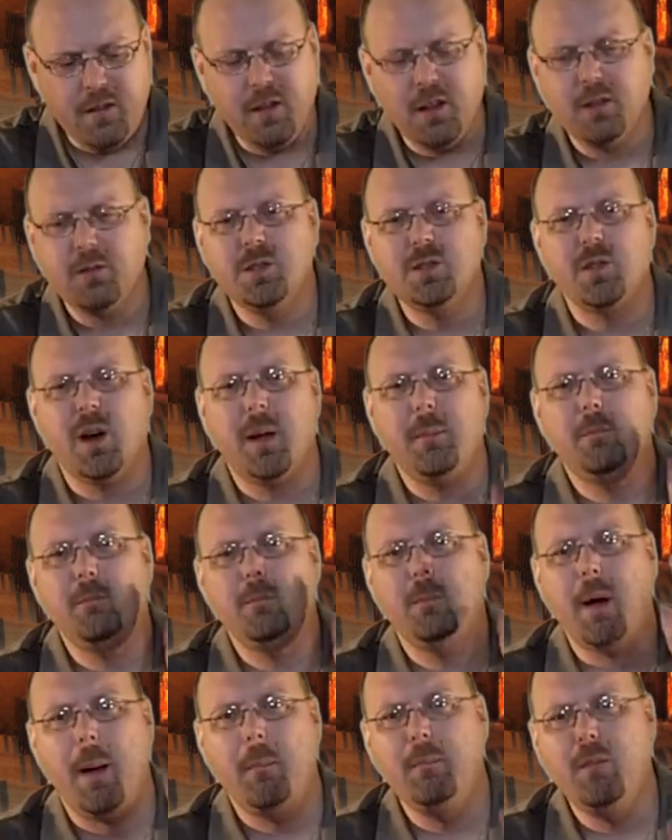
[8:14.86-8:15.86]
Another reason why
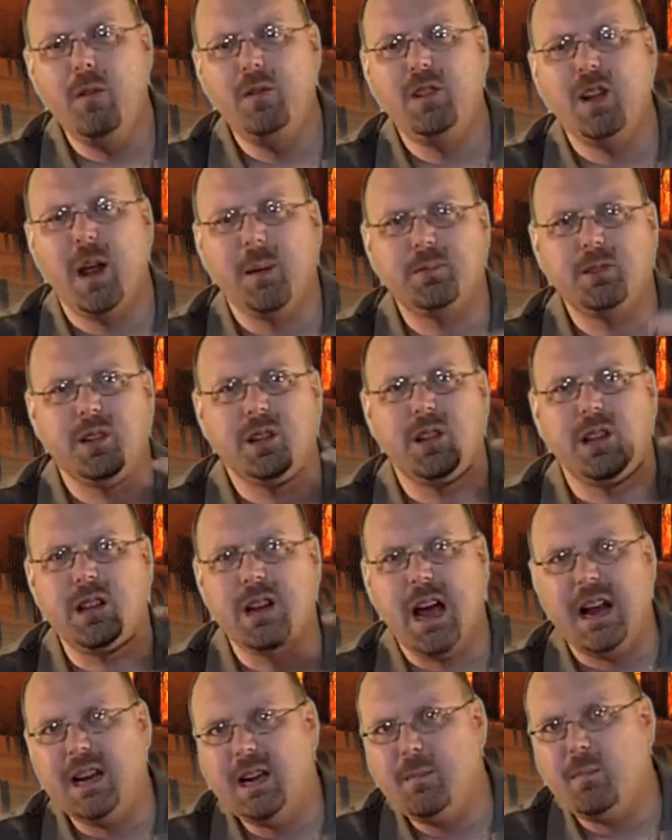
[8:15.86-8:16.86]
I moved it up to the
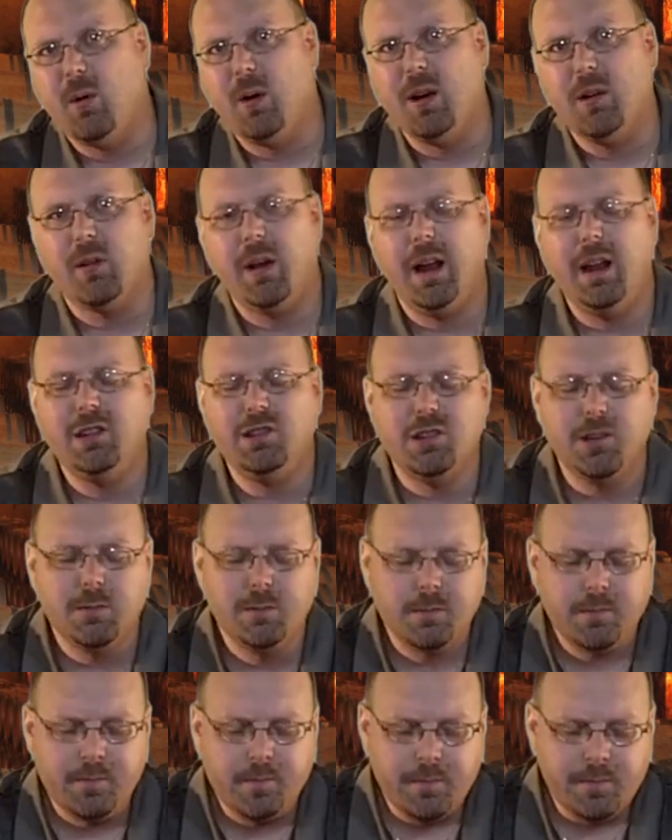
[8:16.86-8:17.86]
90 point range
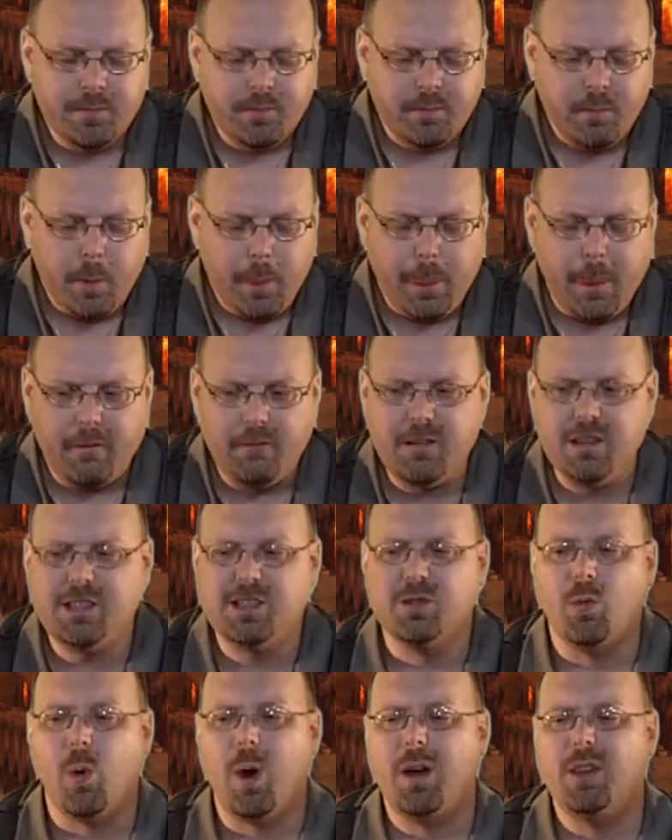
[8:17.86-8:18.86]

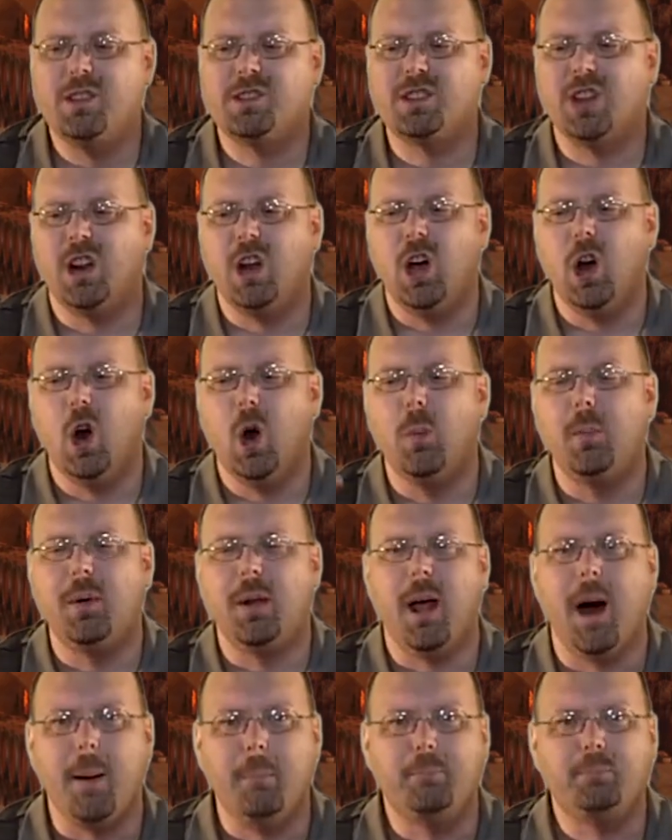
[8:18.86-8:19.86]
this is a wine that's going to
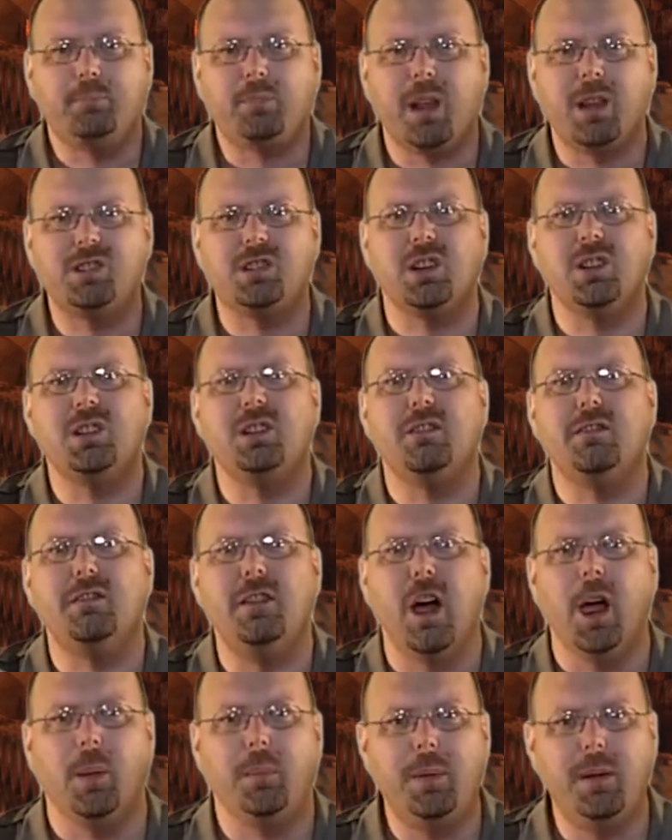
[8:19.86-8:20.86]
open up. It's going to
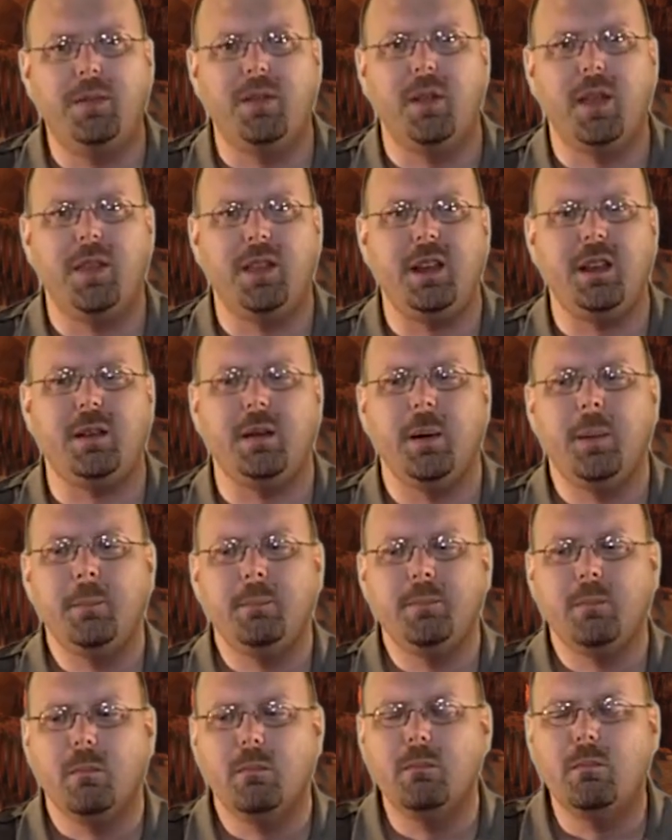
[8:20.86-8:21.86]
develop even, I think,
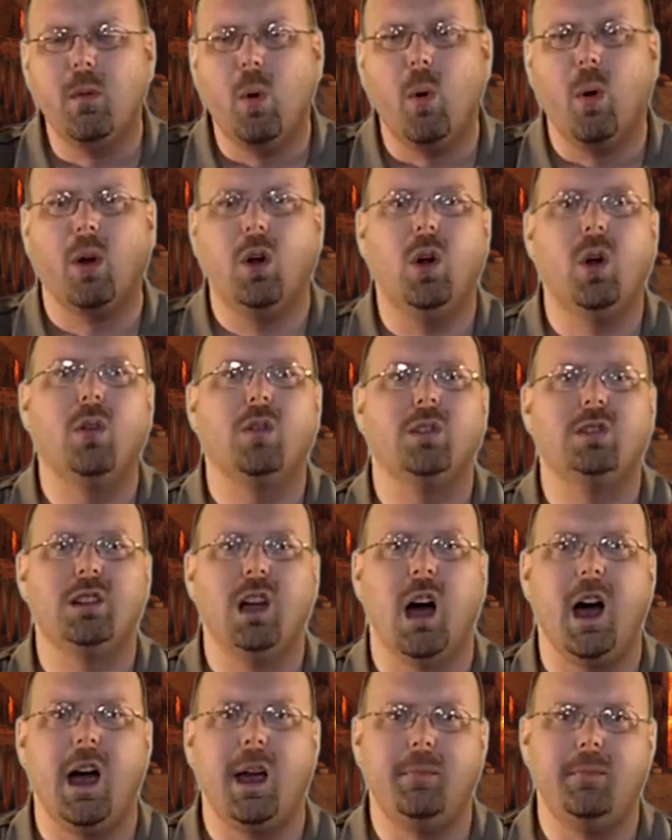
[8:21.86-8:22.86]
more over
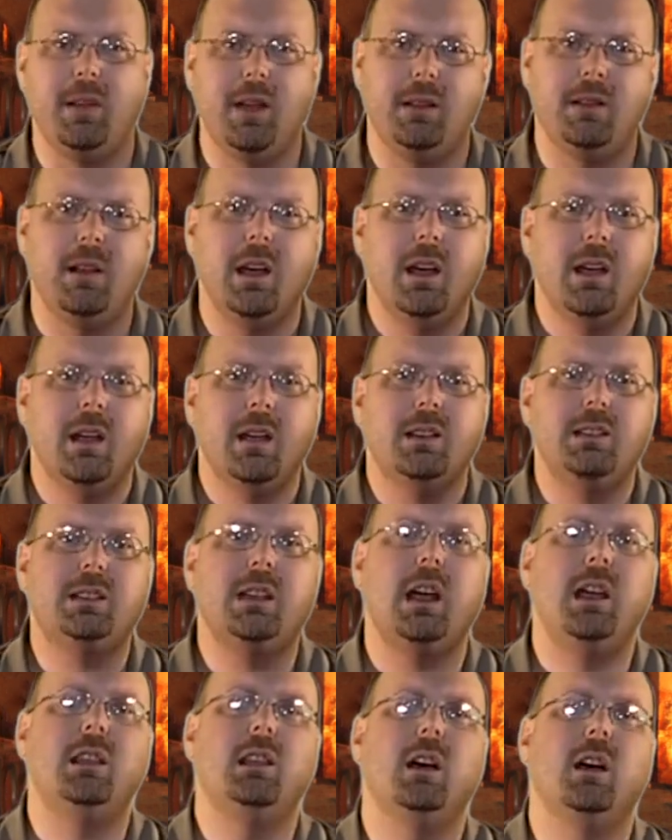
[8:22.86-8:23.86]
time than
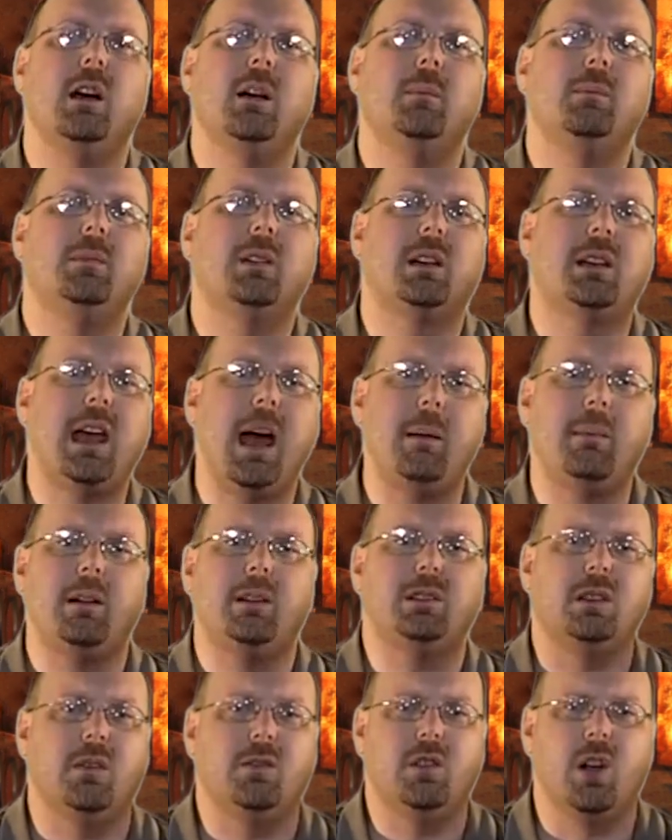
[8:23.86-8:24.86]
say the the
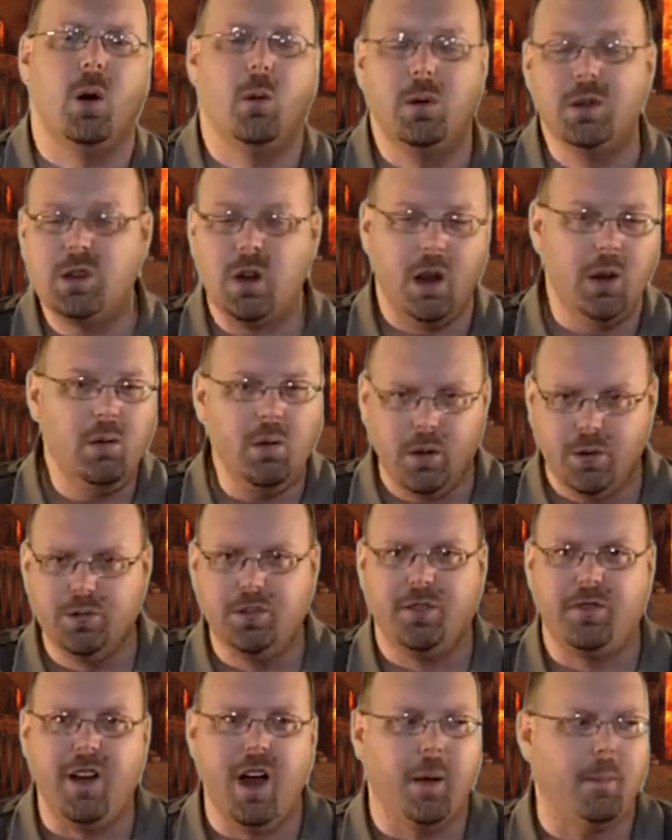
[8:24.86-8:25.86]
Cabernet Sauvignon, which it
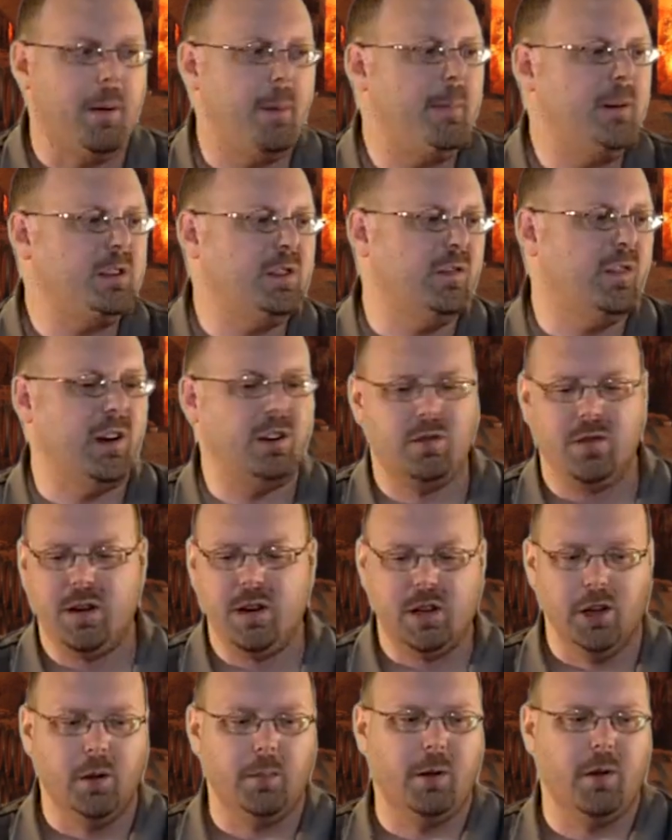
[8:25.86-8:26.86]
will develop. I bet you if I
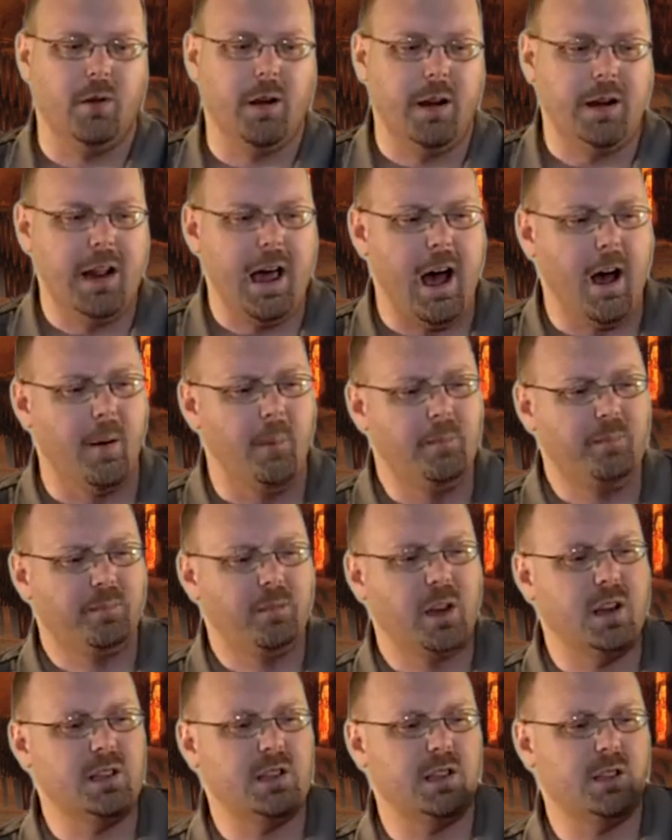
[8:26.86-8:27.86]
drink a little bit right now,
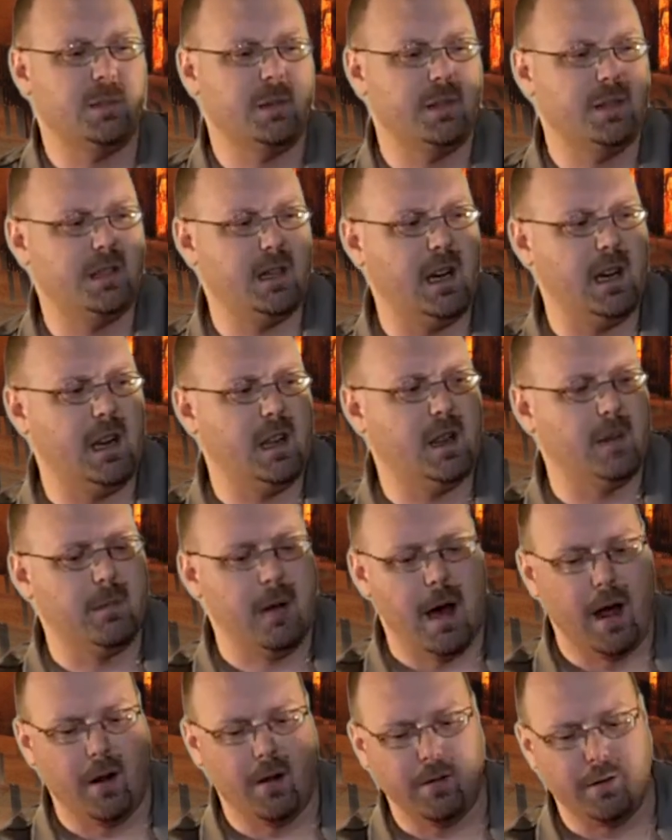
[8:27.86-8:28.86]
because it's been sitting in the
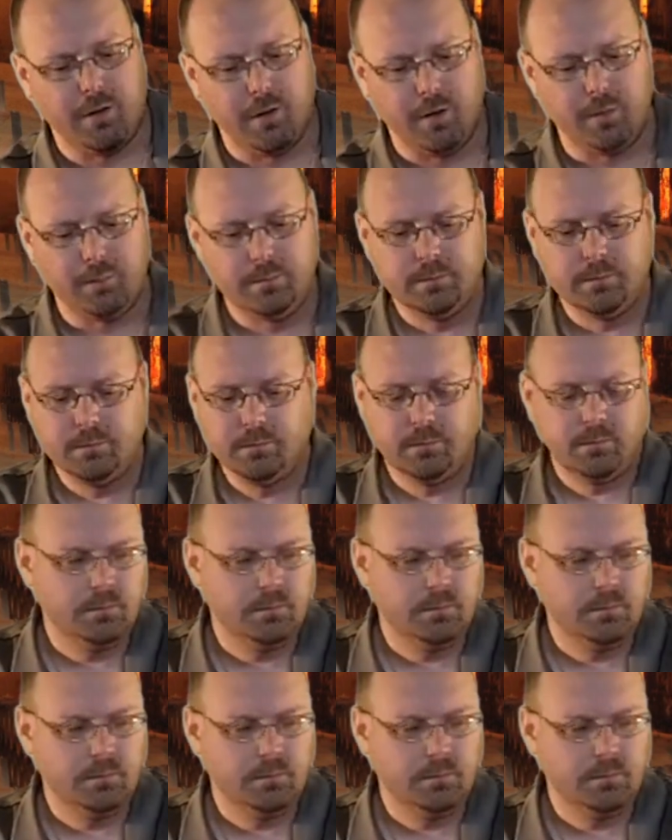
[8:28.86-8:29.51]
bottle for